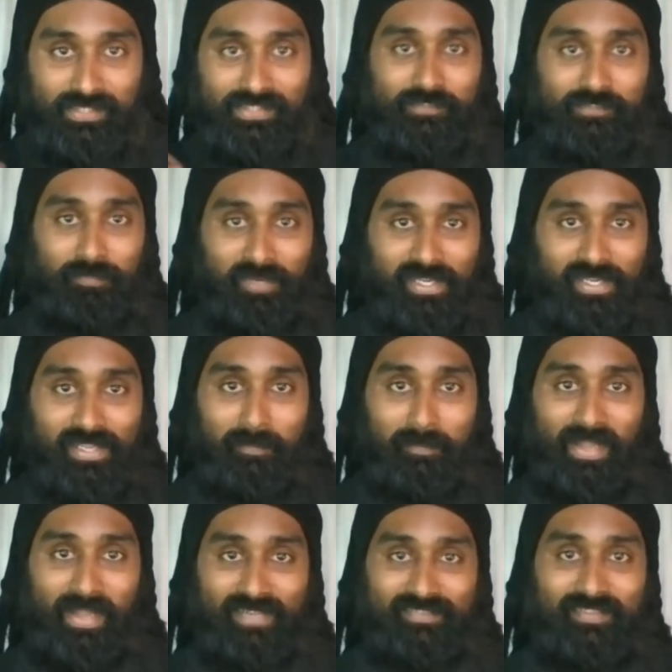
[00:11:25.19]
Is bringing
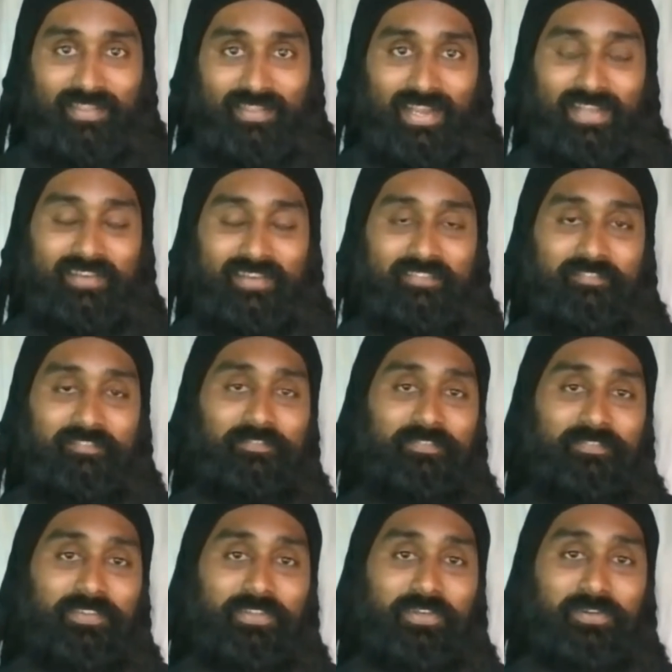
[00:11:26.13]
it back to that kind of,
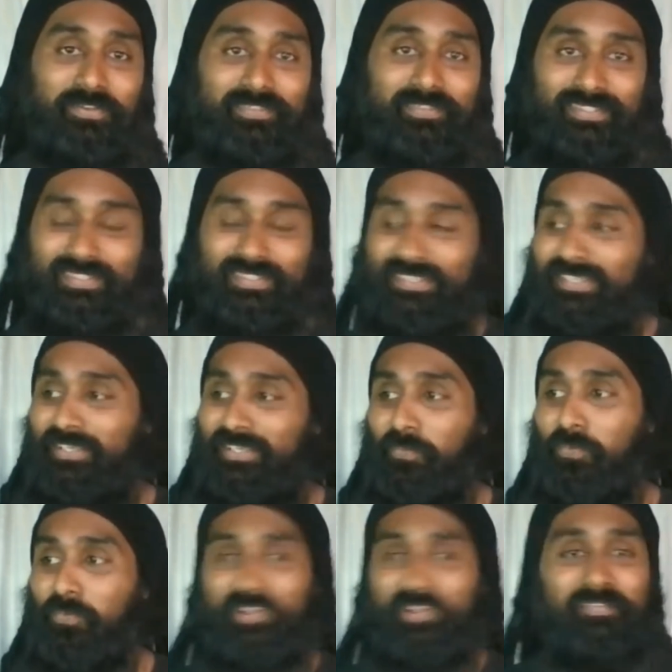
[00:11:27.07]

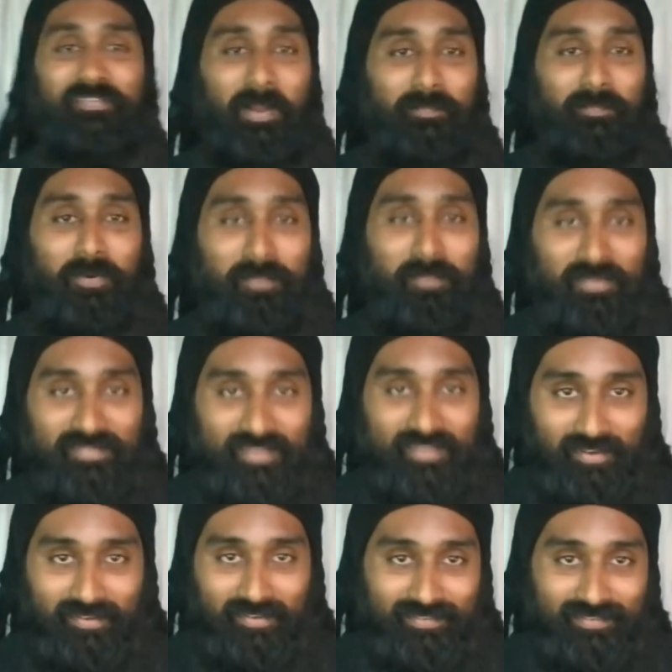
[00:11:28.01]
what is my purpose
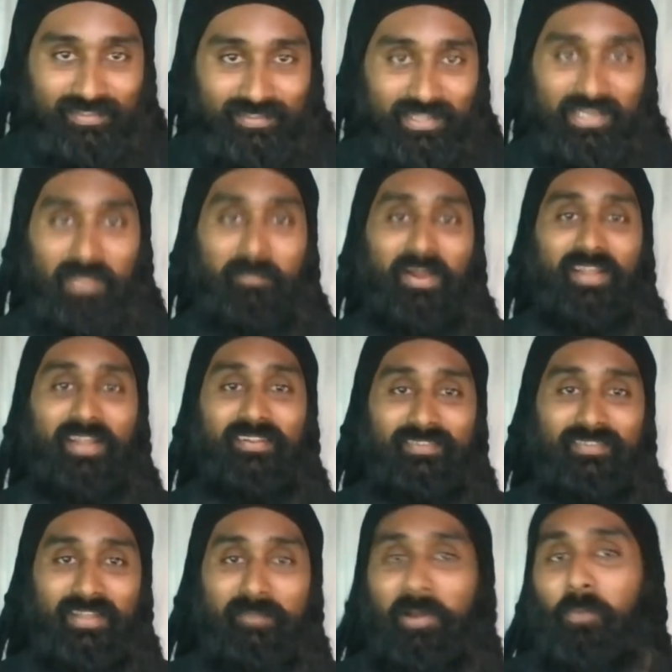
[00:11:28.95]
here? And am I
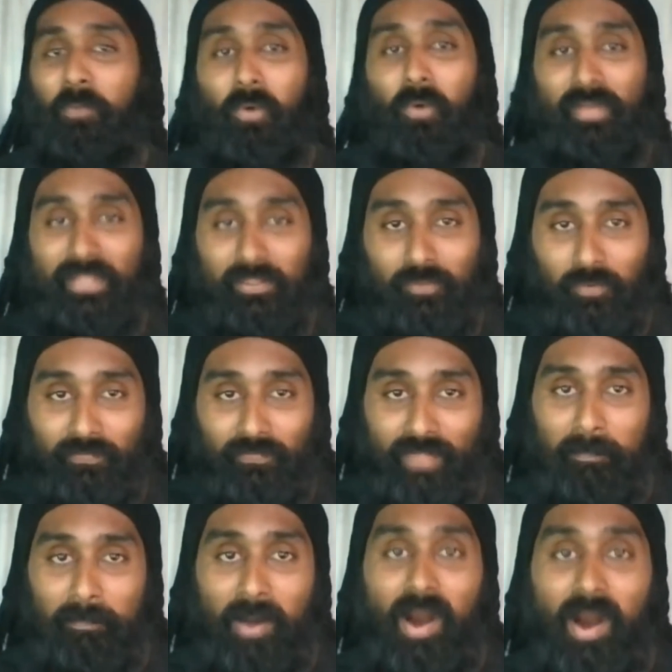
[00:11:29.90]
walking along
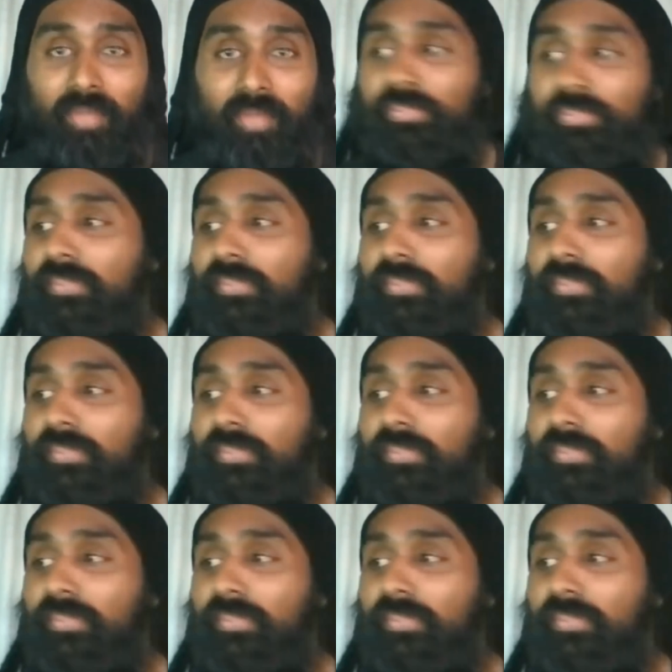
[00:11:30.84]
that path?